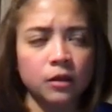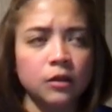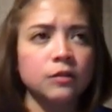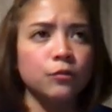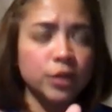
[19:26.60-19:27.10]

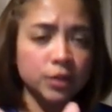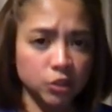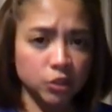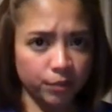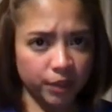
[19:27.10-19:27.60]
with the
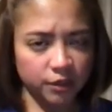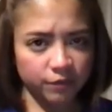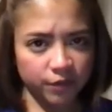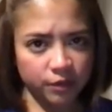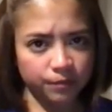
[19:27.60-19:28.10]
topic
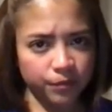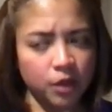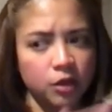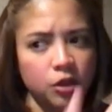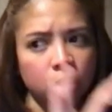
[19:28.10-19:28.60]
given,
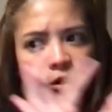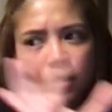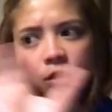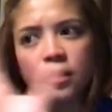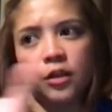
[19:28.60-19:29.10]

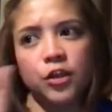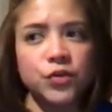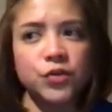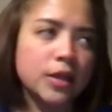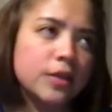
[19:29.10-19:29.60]
you
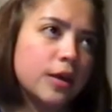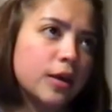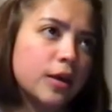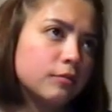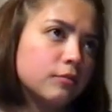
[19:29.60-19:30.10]
say that
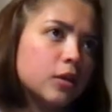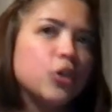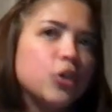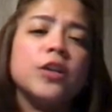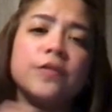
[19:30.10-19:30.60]

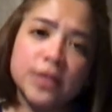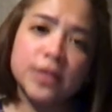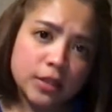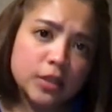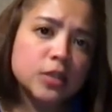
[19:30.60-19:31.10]

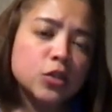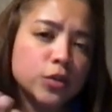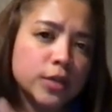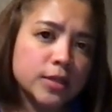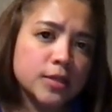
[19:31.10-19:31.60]
university
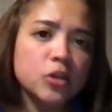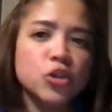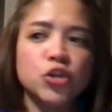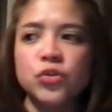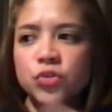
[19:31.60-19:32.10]
students
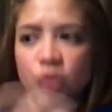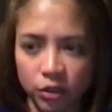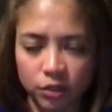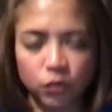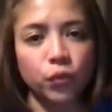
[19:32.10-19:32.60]
should
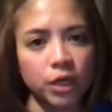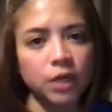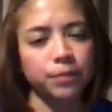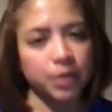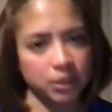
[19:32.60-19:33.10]
not
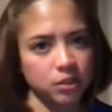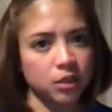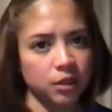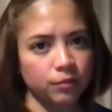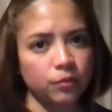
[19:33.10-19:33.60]
work part
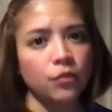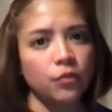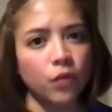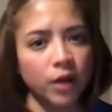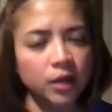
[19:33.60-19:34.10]
time
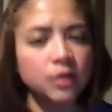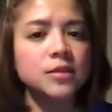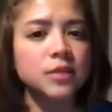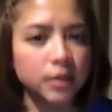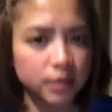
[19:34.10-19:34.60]
while
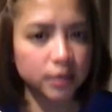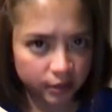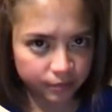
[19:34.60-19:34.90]
studying.